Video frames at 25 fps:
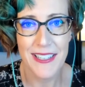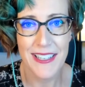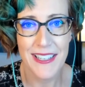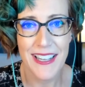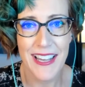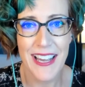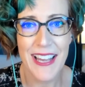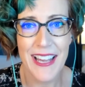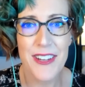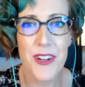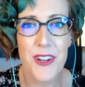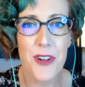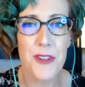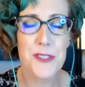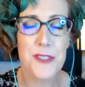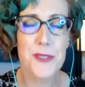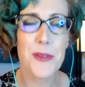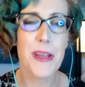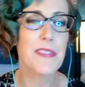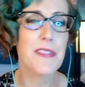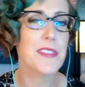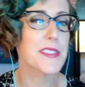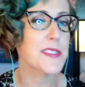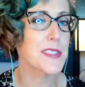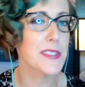And
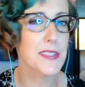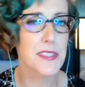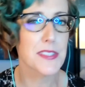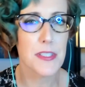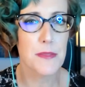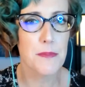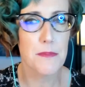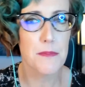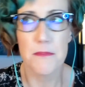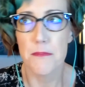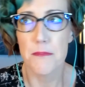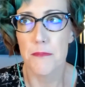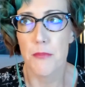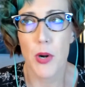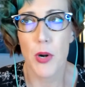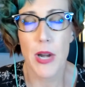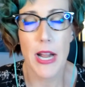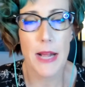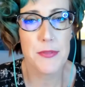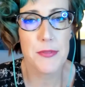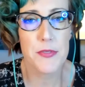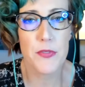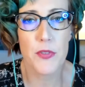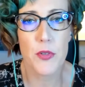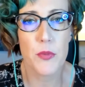also have a system
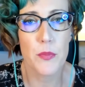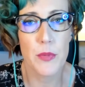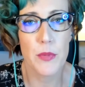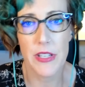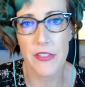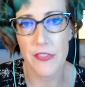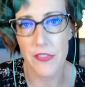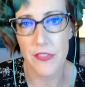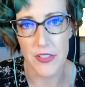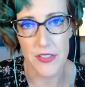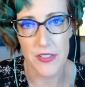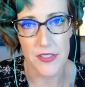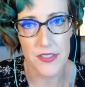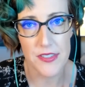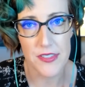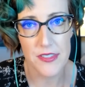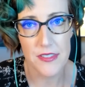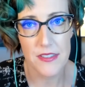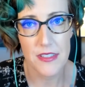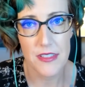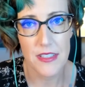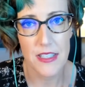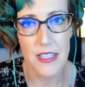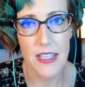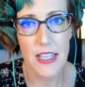perhaps for refills.
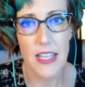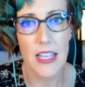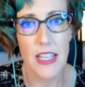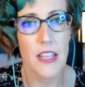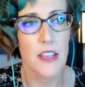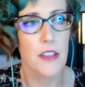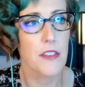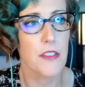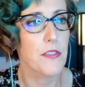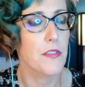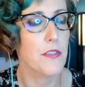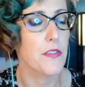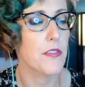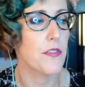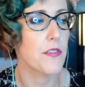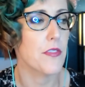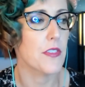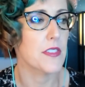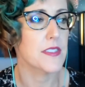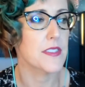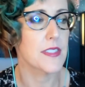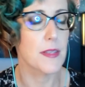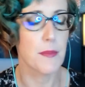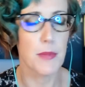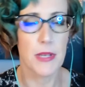If
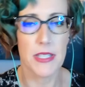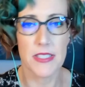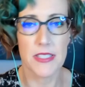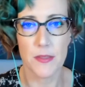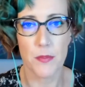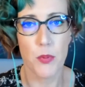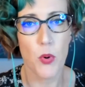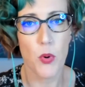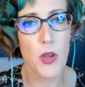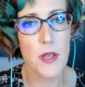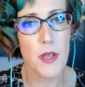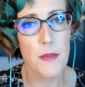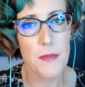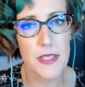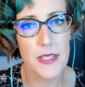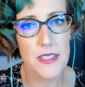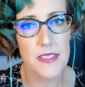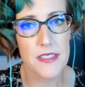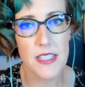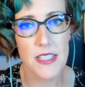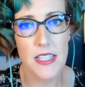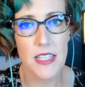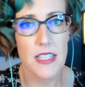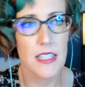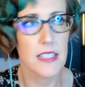somebody's
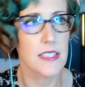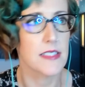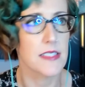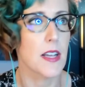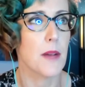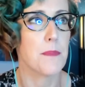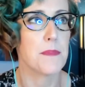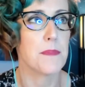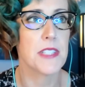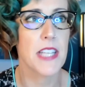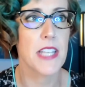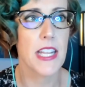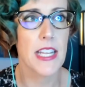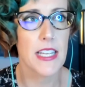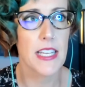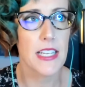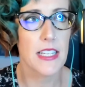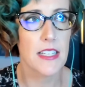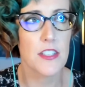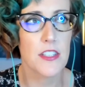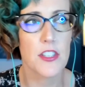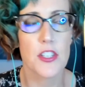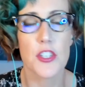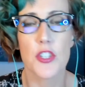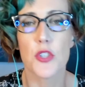appointment is
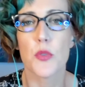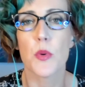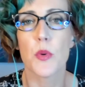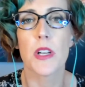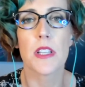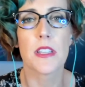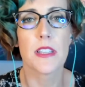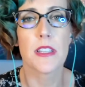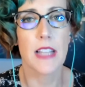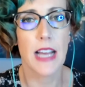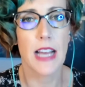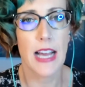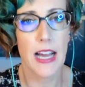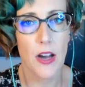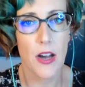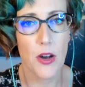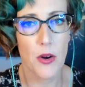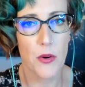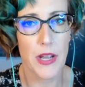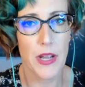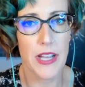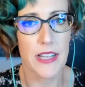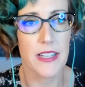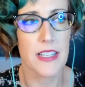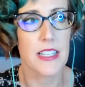updated, you
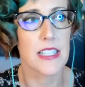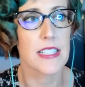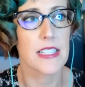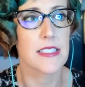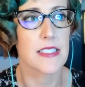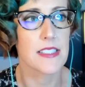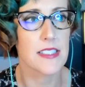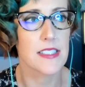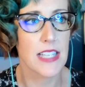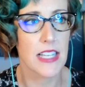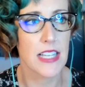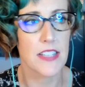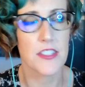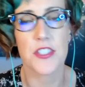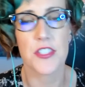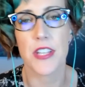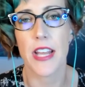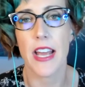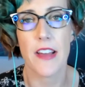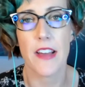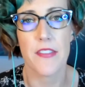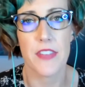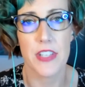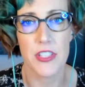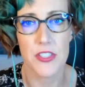allow and consent to
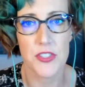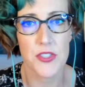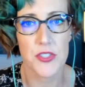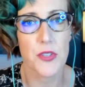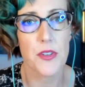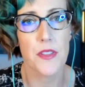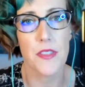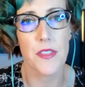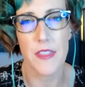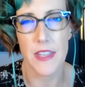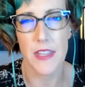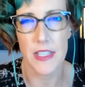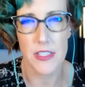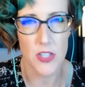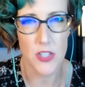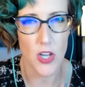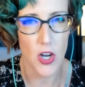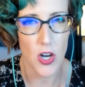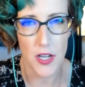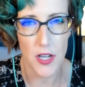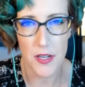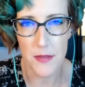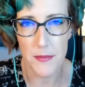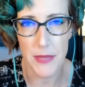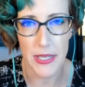having certain things
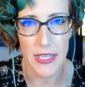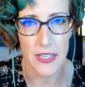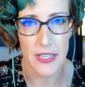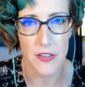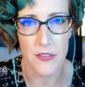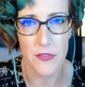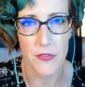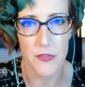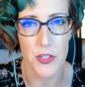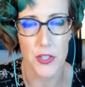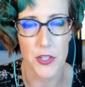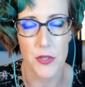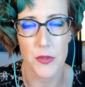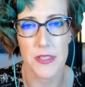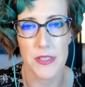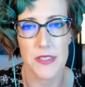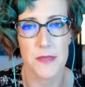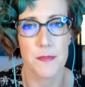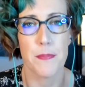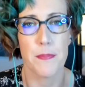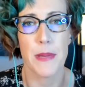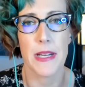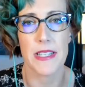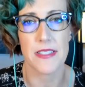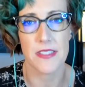automated for you as
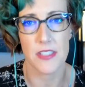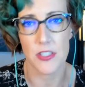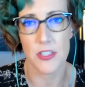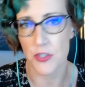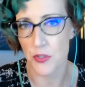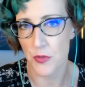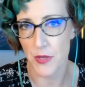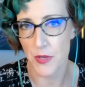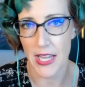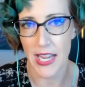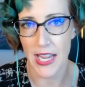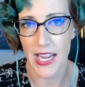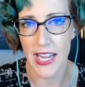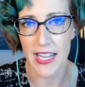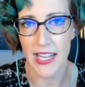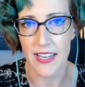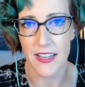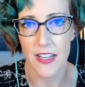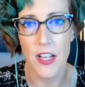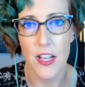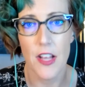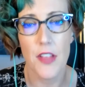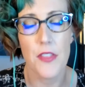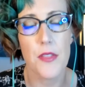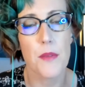best as you
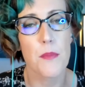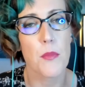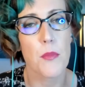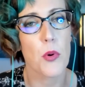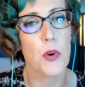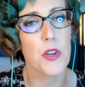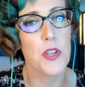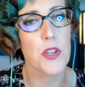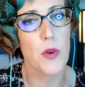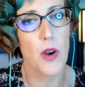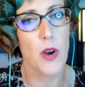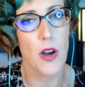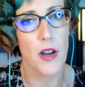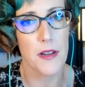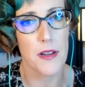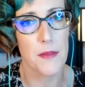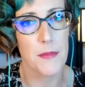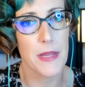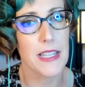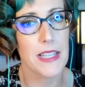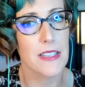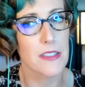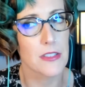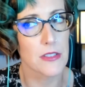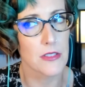can. The more you
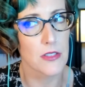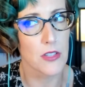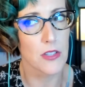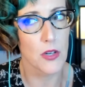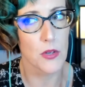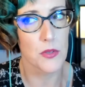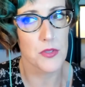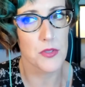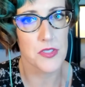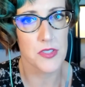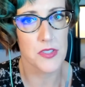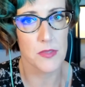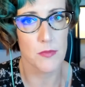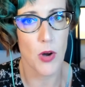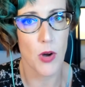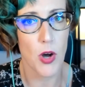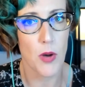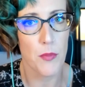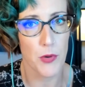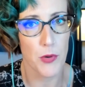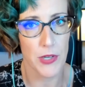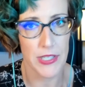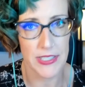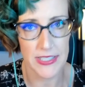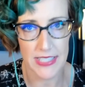automate low,
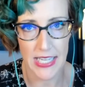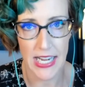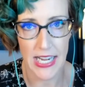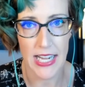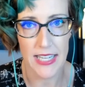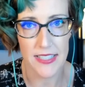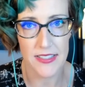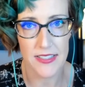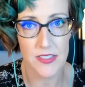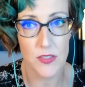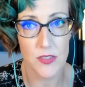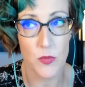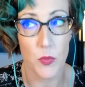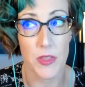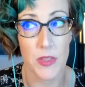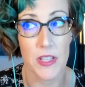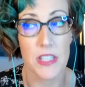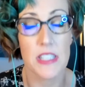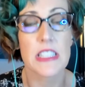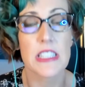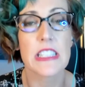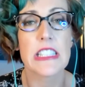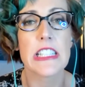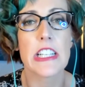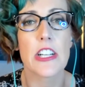small brain tasks with
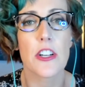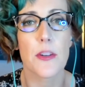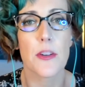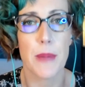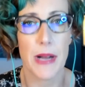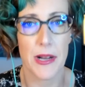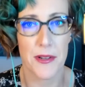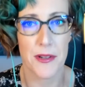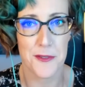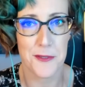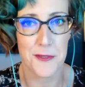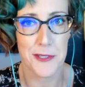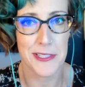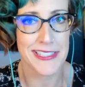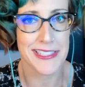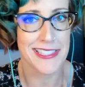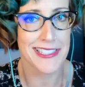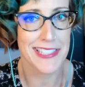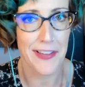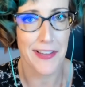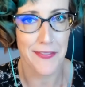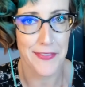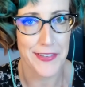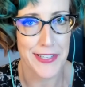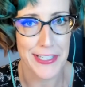clear boundaries
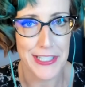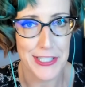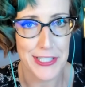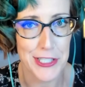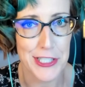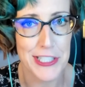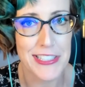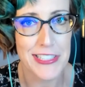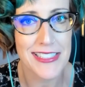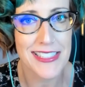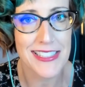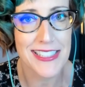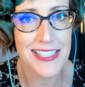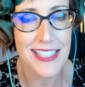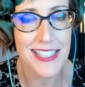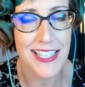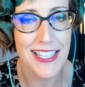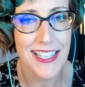and definitions,